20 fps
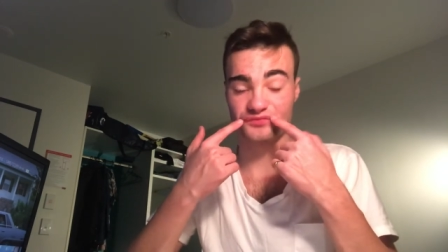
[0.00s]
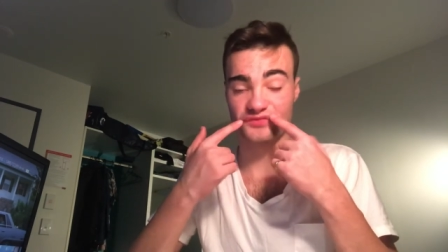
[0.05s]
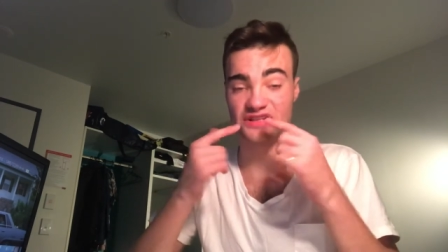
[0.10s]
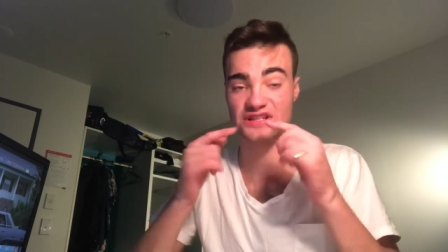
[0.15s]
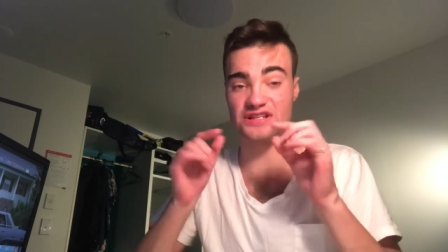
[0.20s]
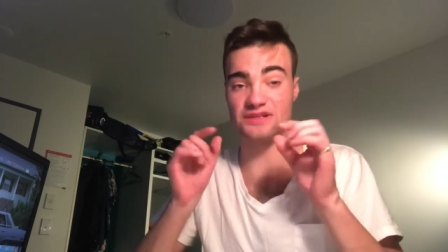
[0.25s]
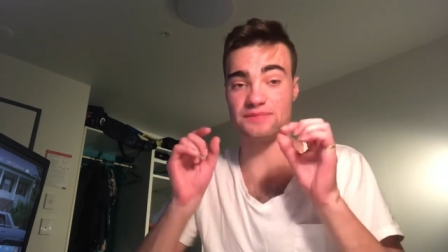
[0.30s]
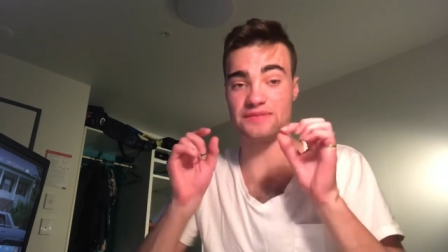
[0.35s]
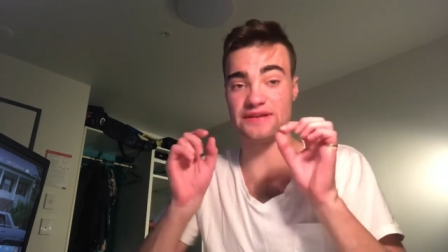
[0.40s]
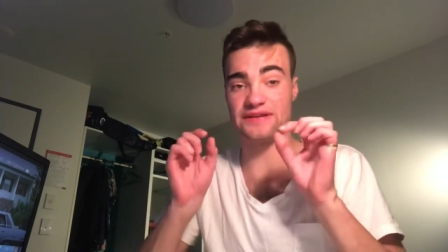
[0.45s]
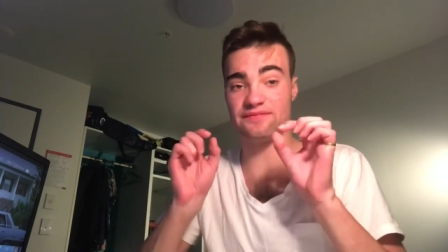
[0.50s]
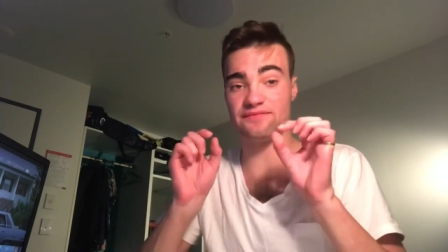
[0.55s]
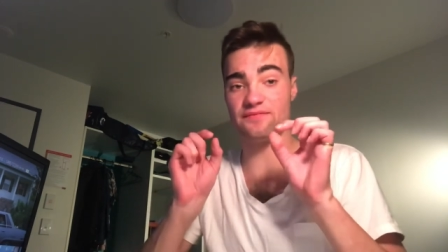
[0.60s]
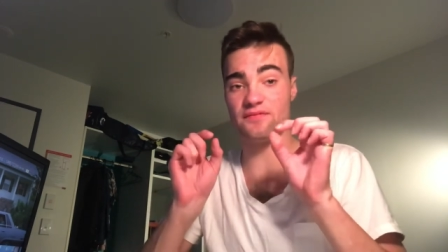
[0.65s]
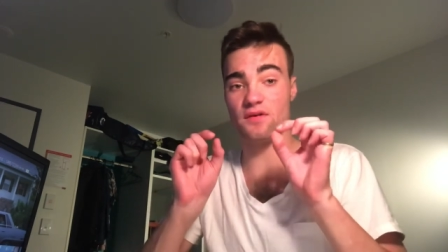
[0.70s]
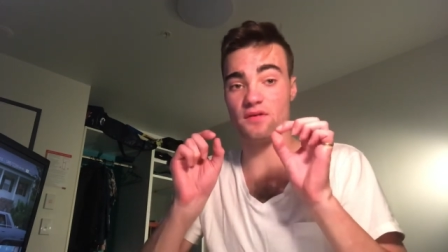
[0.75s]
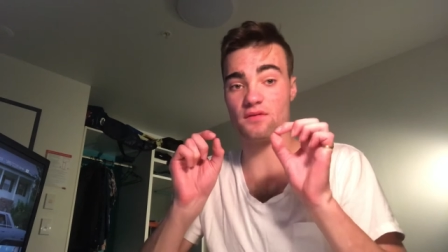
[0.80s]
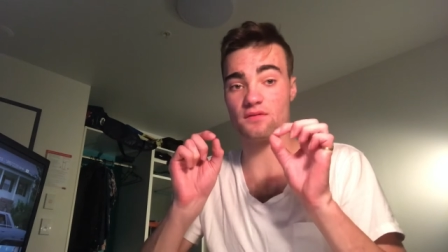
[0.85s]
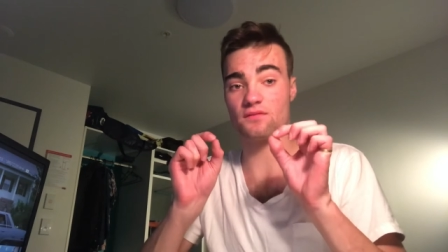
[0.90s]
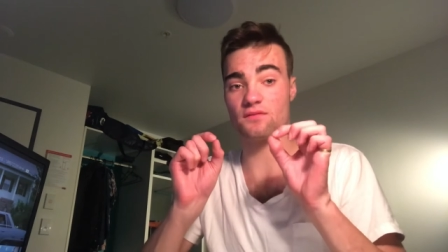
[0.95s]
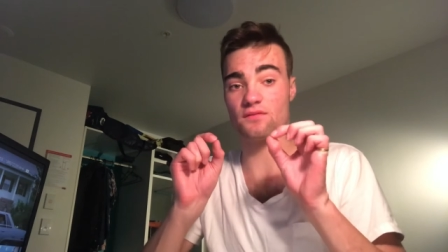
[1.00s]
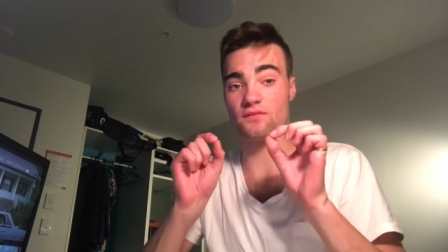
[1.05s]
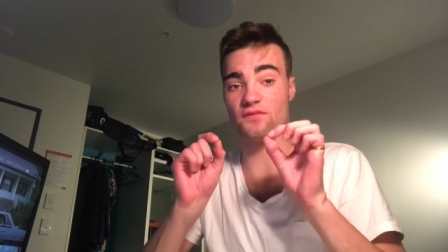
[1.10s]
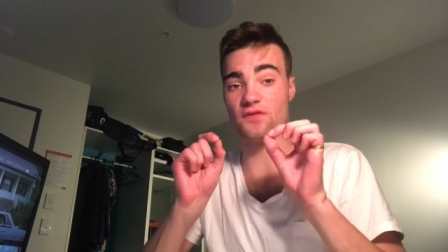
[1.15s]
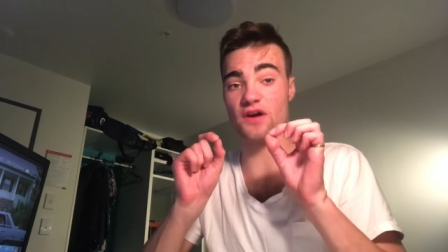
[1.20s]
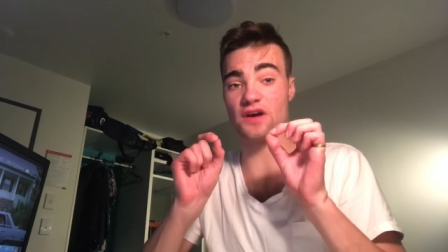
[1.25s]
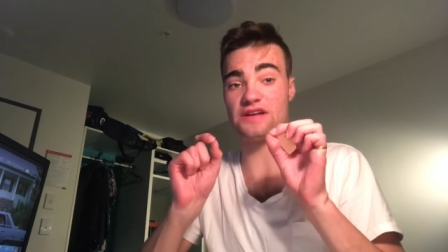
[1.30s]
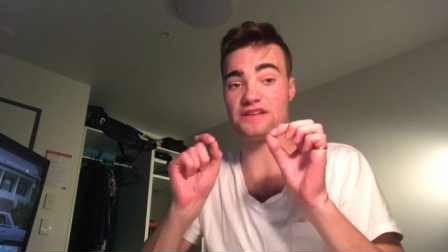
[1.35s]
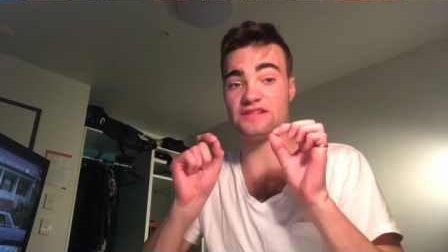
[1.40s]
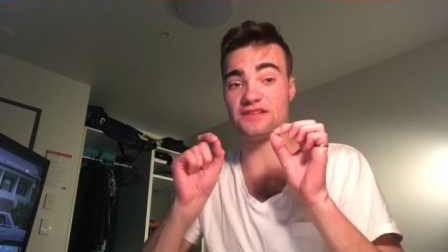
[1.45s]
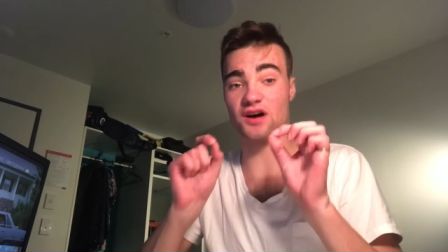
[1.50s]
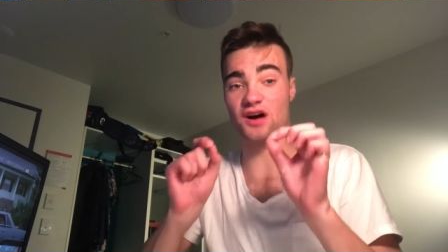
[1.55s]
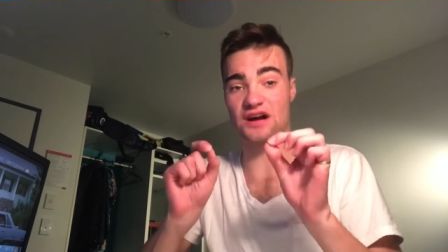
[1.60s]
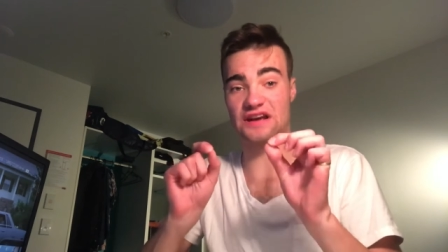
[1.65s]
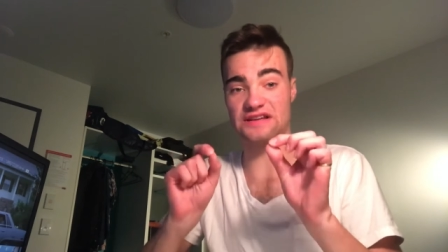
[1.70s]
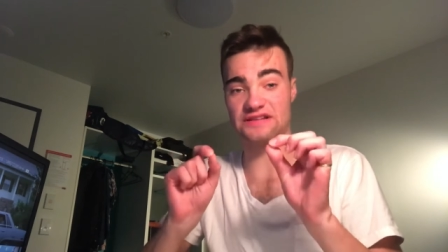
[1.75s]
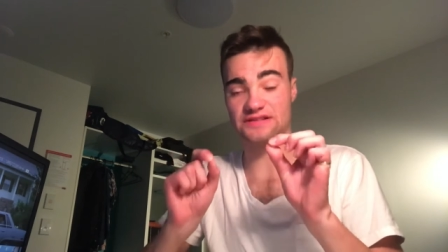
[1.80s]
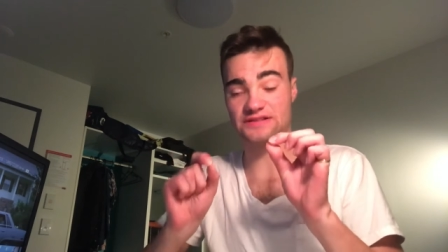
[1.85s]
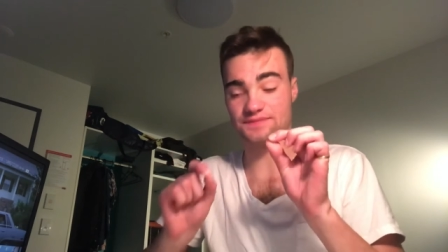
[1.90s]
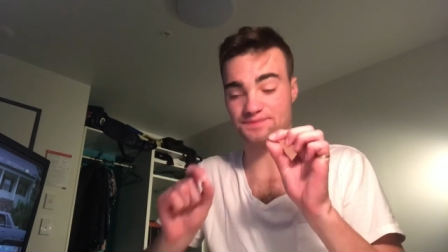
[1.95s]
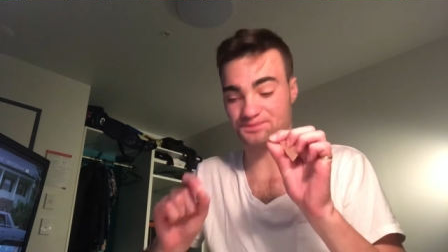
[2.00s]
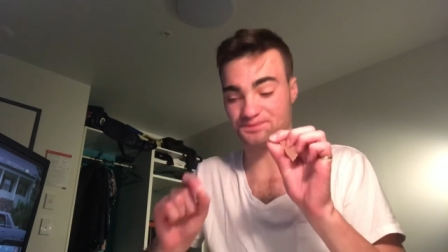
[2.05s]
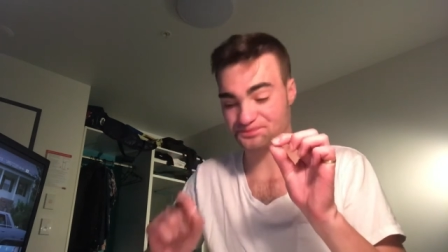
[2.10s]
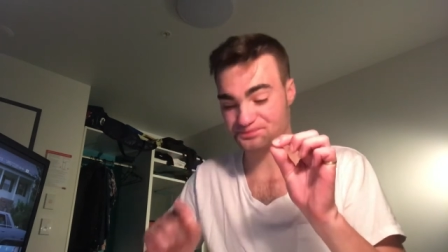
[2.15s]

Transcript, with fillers: need to be very tight.